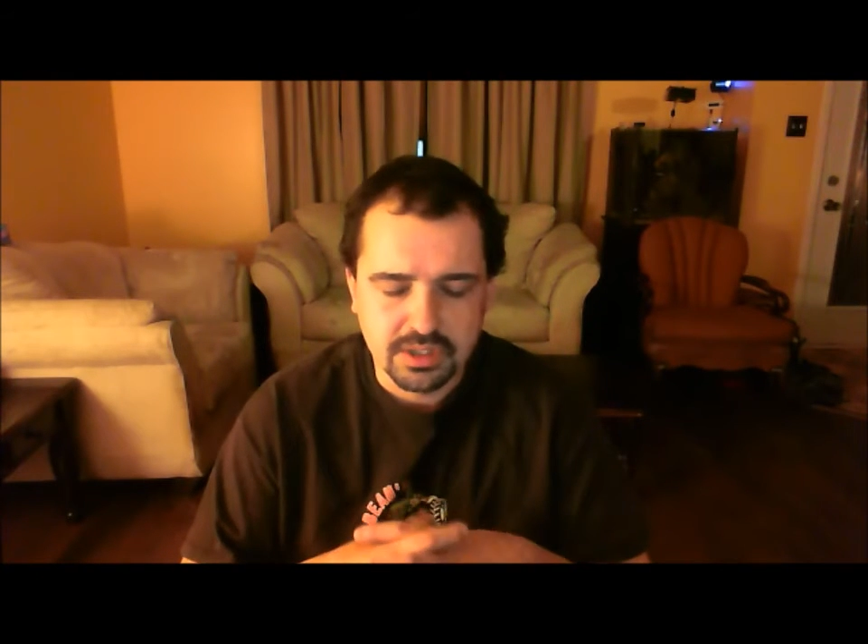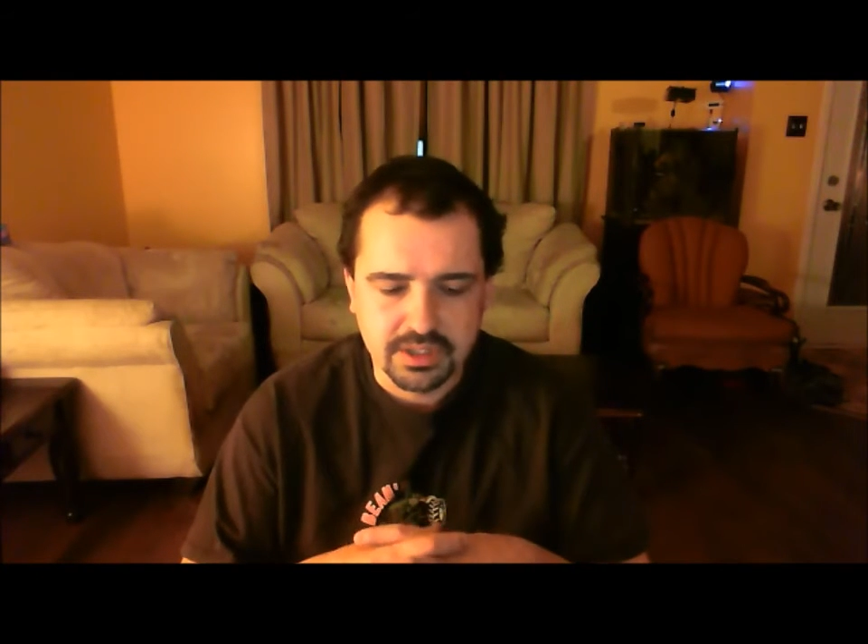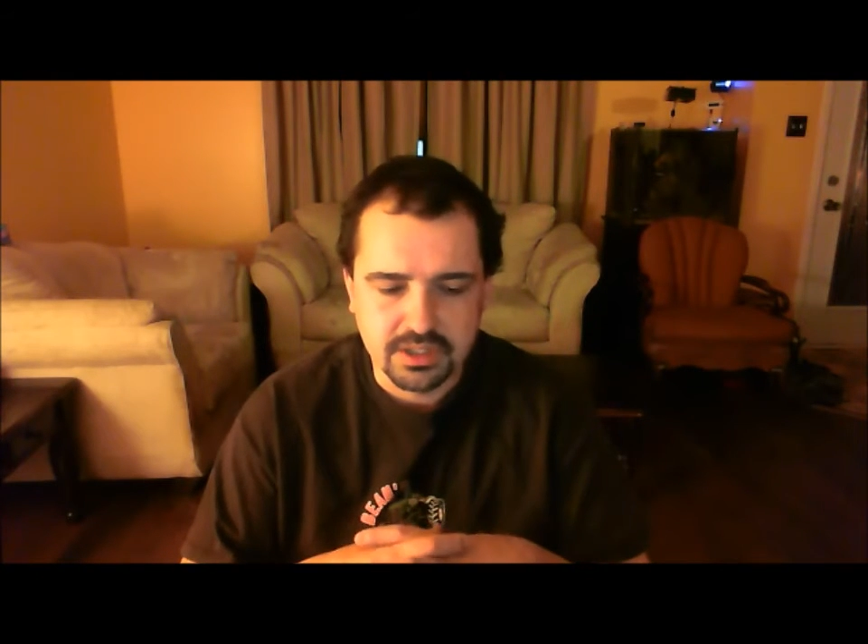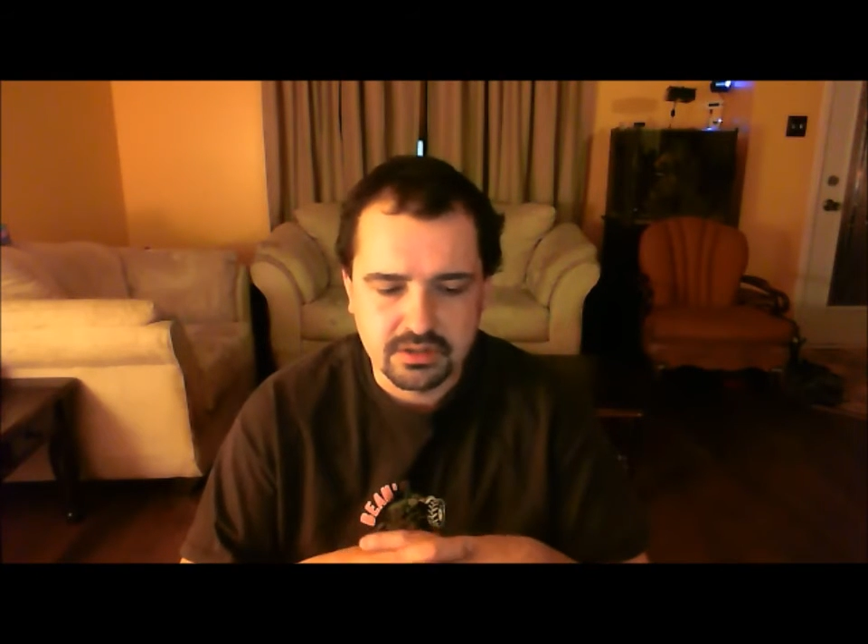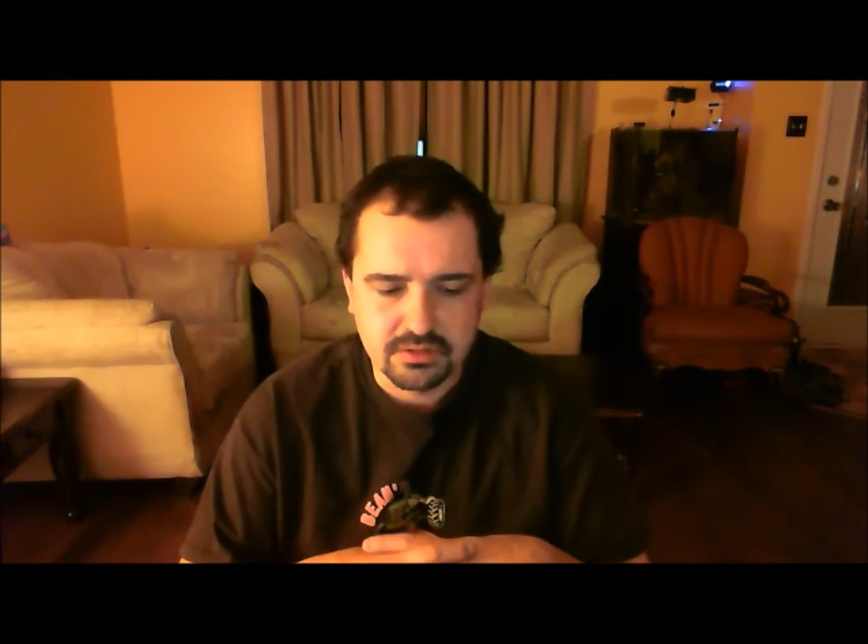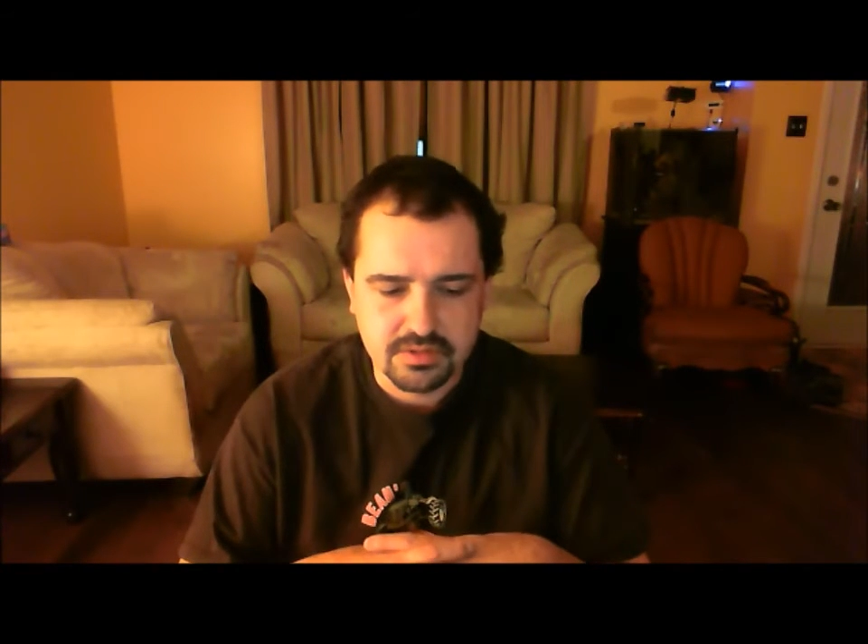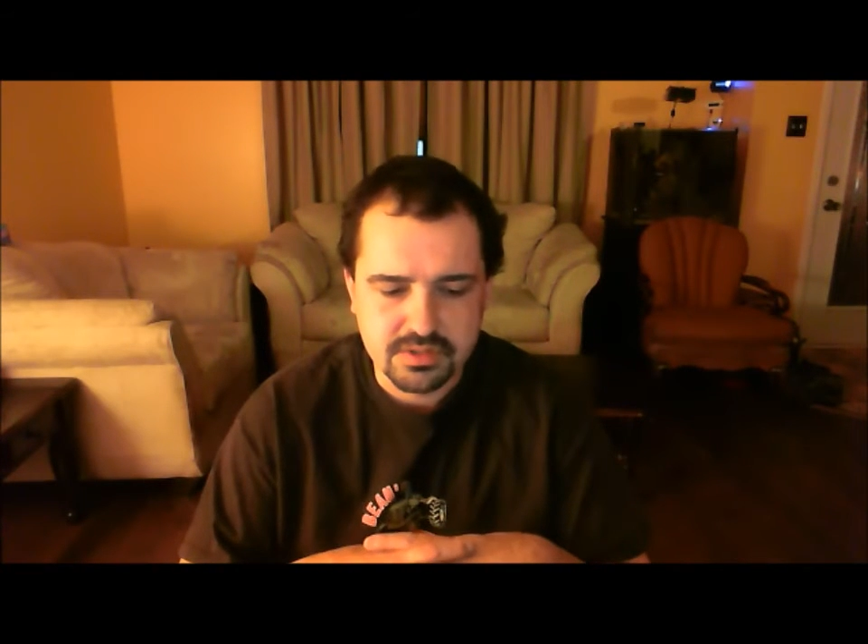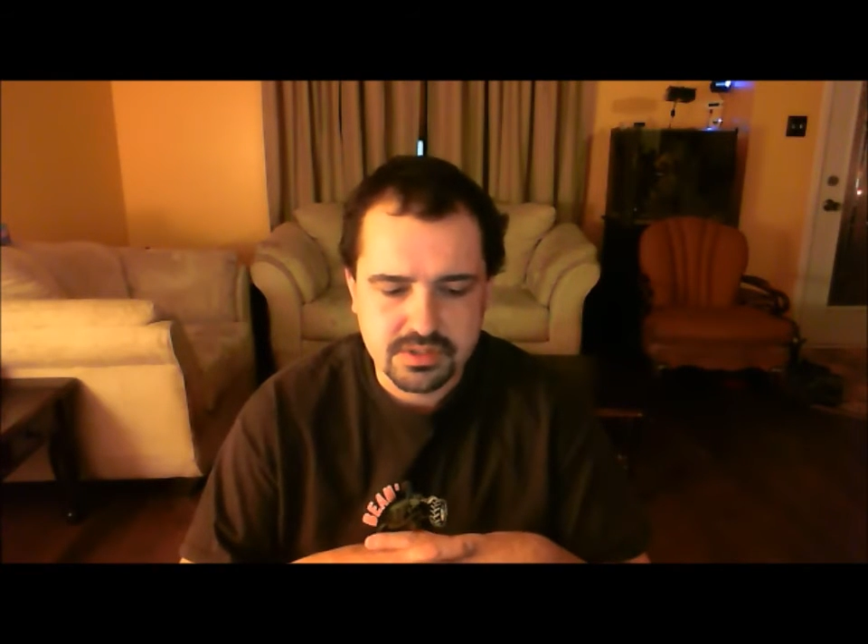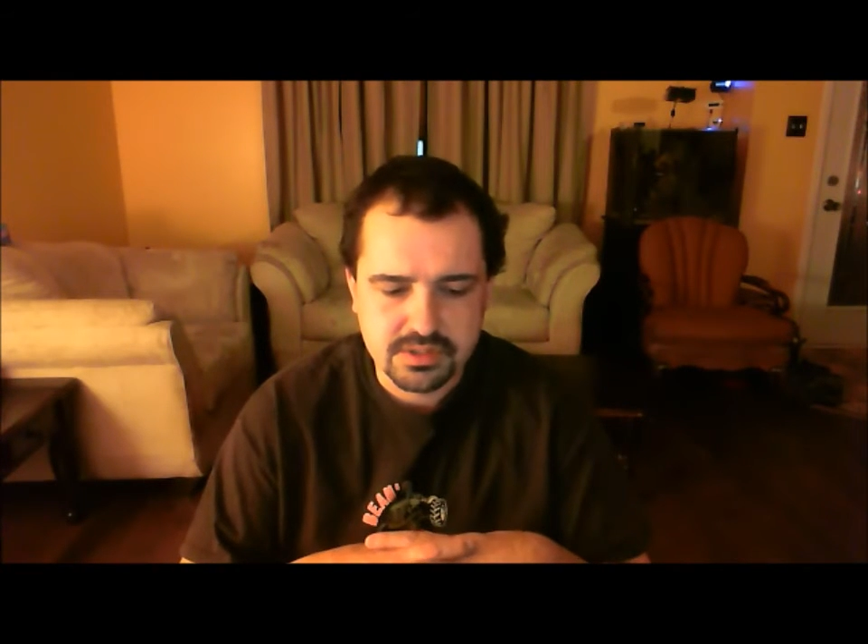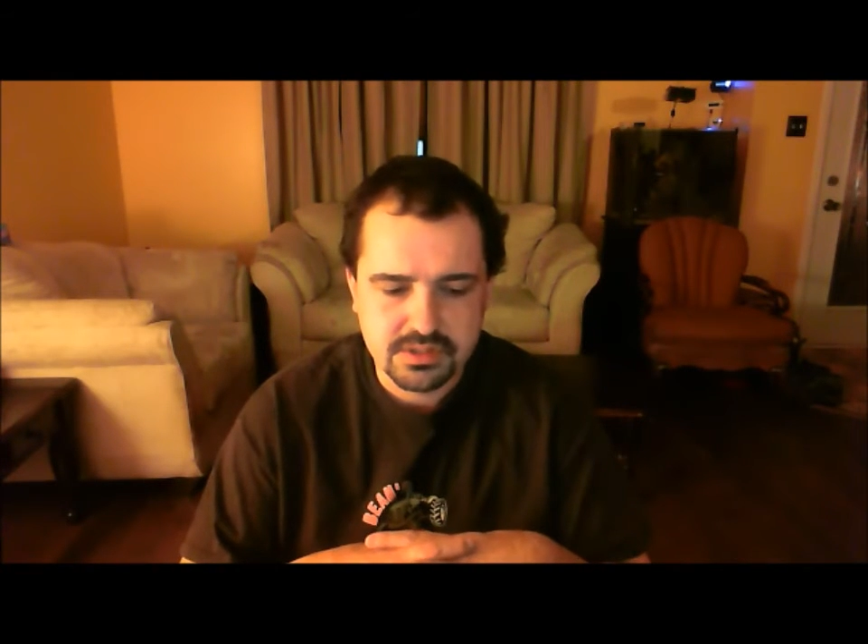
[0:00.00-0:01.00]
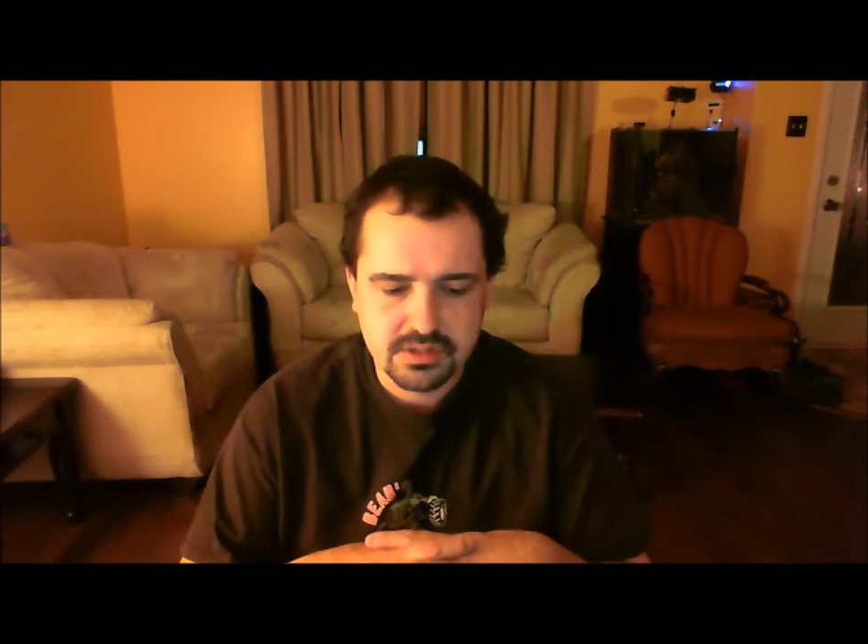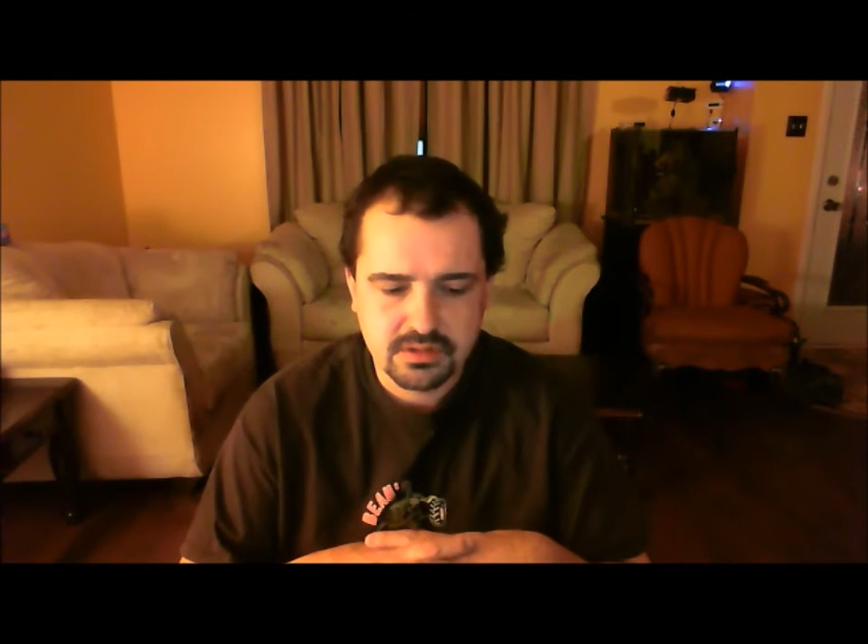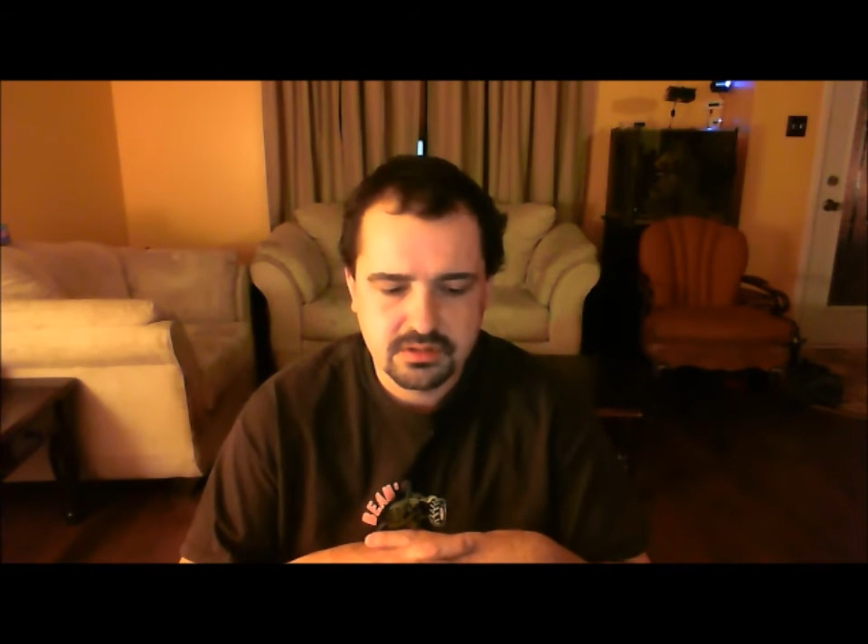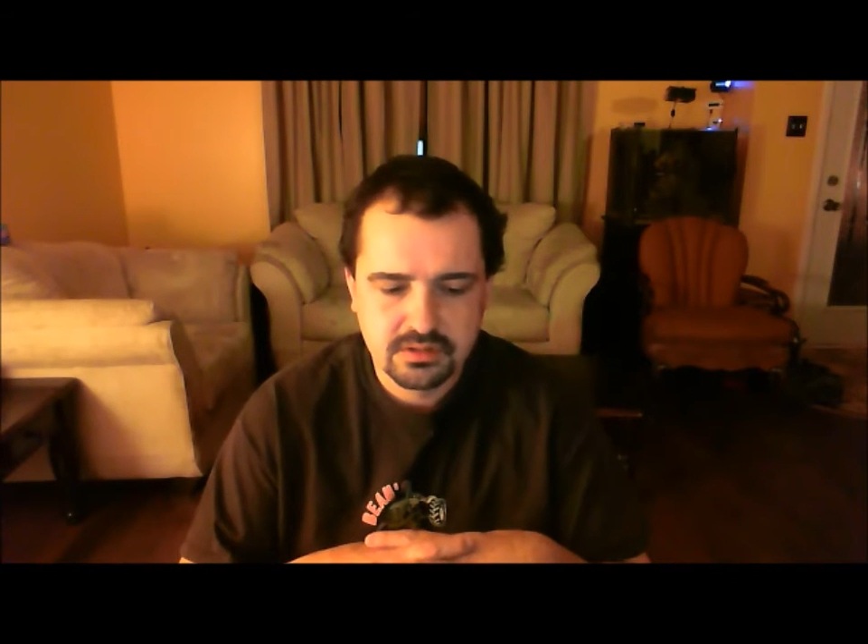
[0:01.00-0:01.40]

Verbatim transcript: of characteristics there.